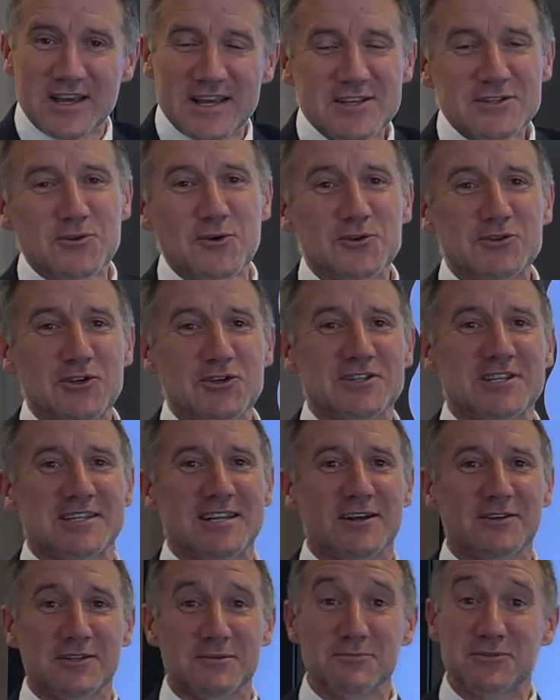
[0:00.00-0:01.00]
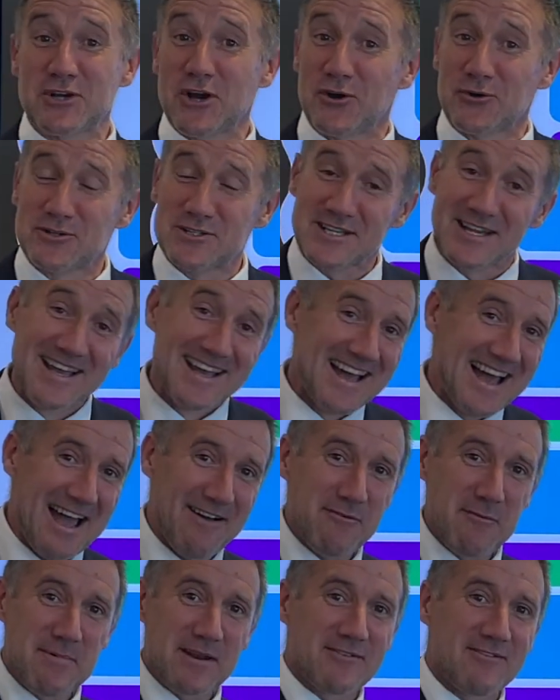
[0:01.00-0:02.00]
It's always good to tell some jokes. Have
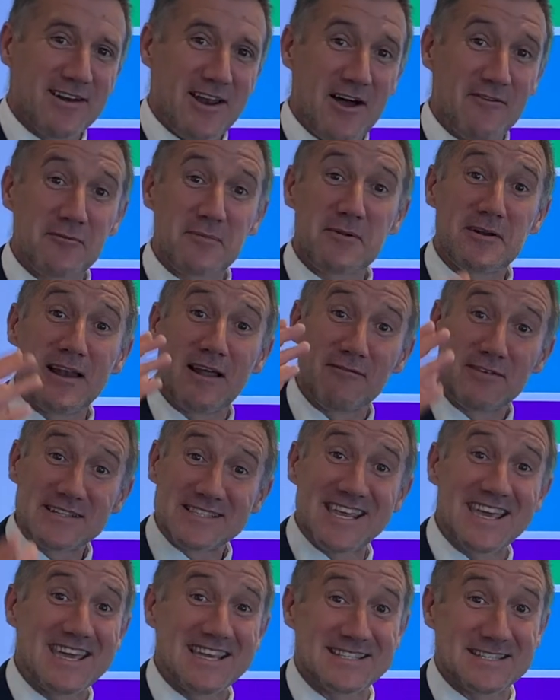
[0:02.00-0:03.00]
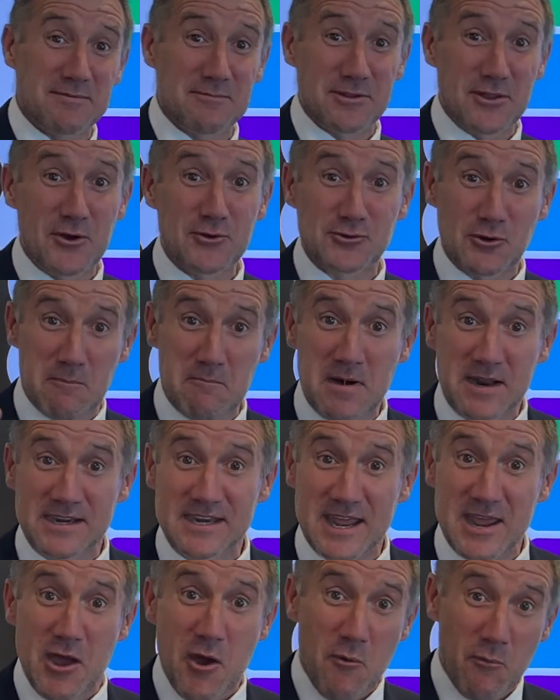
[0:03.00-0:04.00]
a bit of a laugh. It'd be lovely to hear some of those on
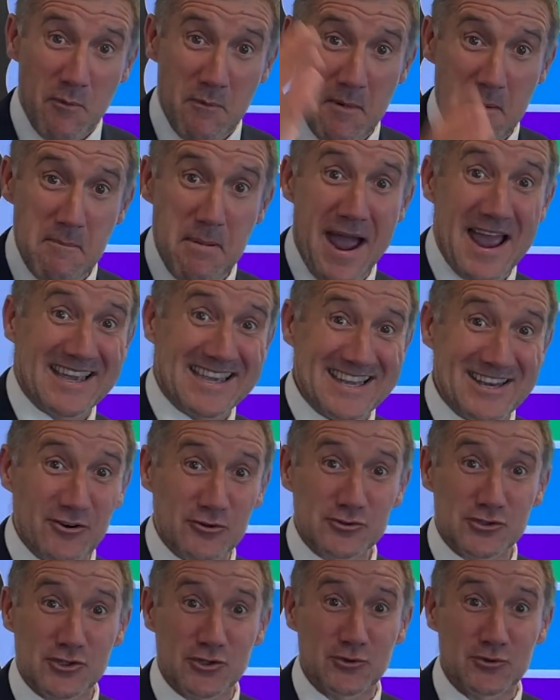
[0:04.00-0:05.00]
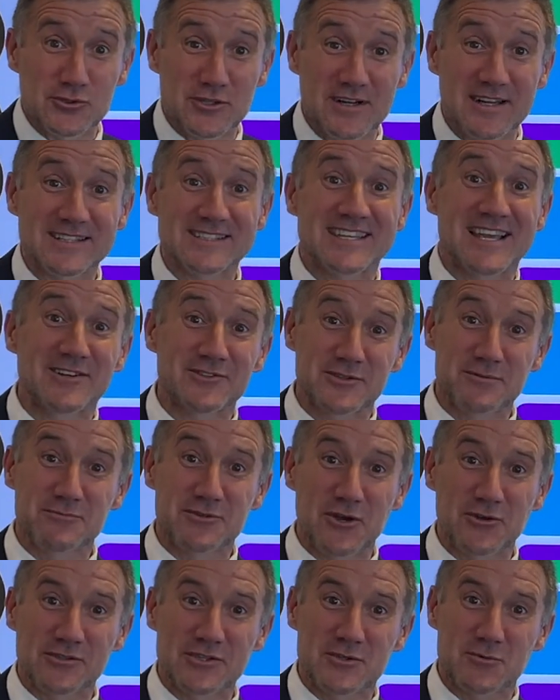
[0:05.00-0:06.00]
Monday when we're back in on school. So let's tell some
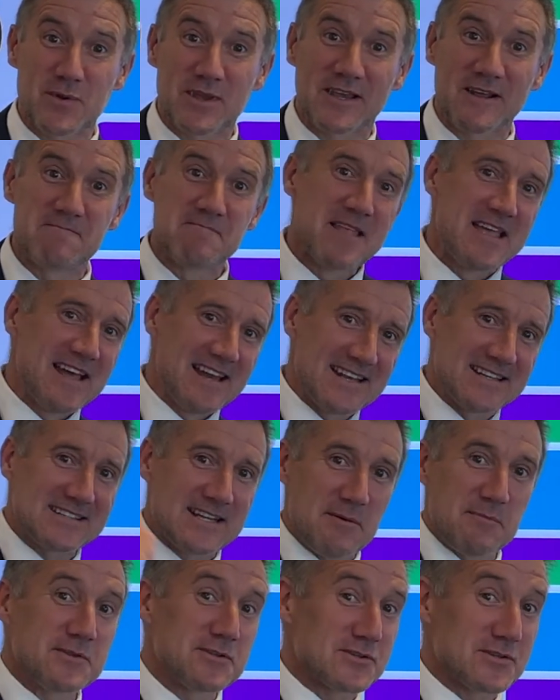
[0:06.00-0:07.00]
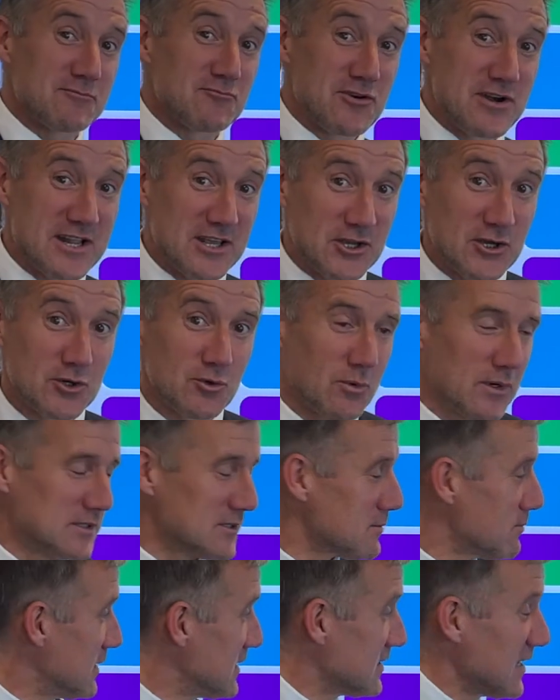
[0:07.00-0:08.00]
jokes this weekend. Let's come in with some really good ones,
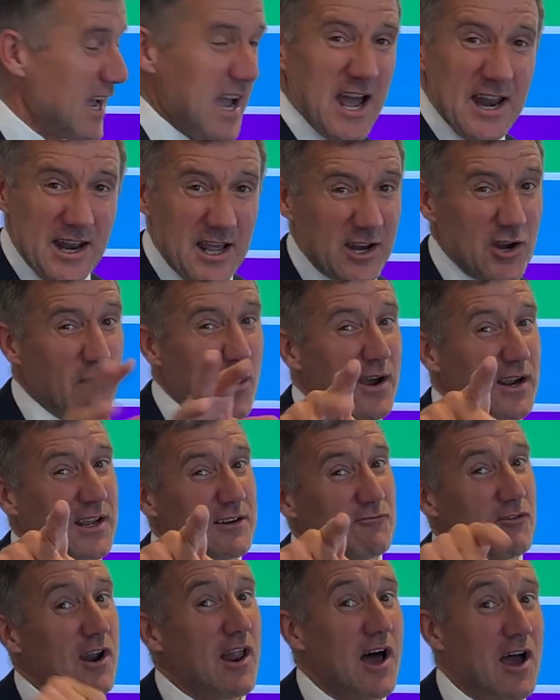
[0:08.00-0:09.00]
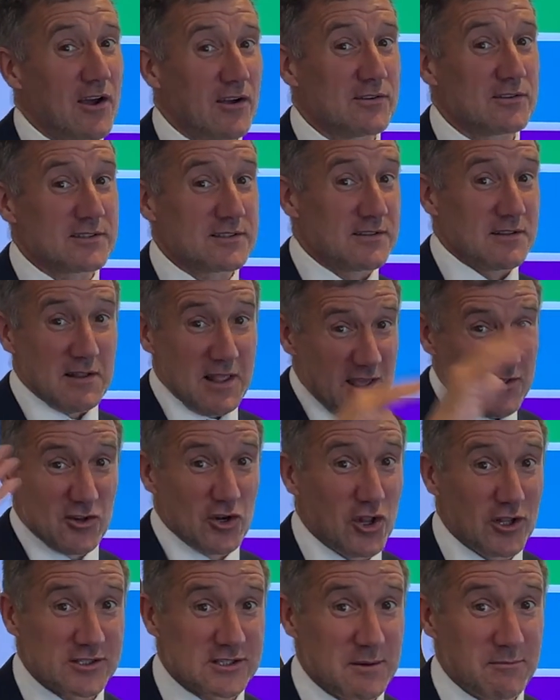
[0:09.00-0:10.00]
please. And I know I can rely on
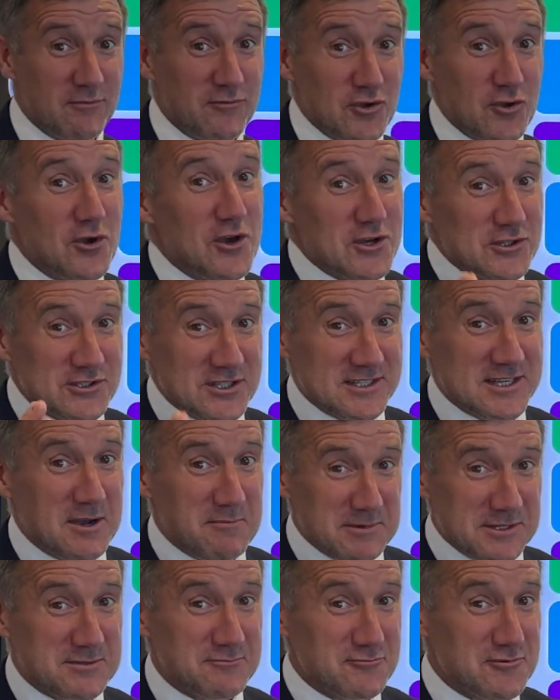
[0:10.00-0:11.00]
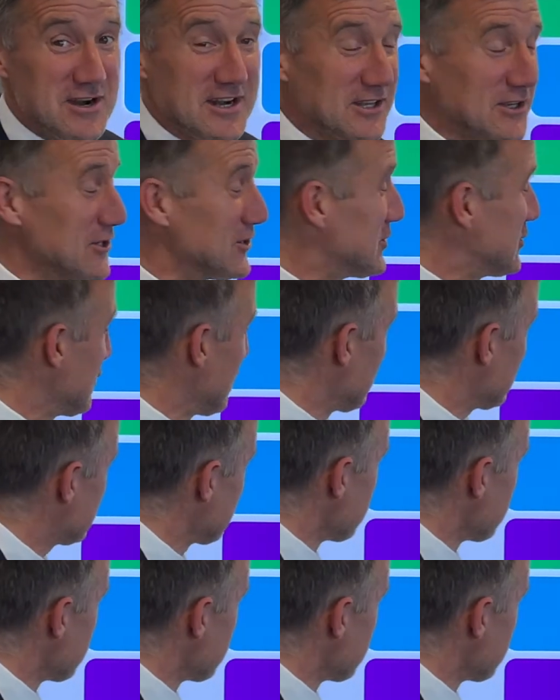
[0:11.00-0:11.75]
some of you to tell me some really good jokes.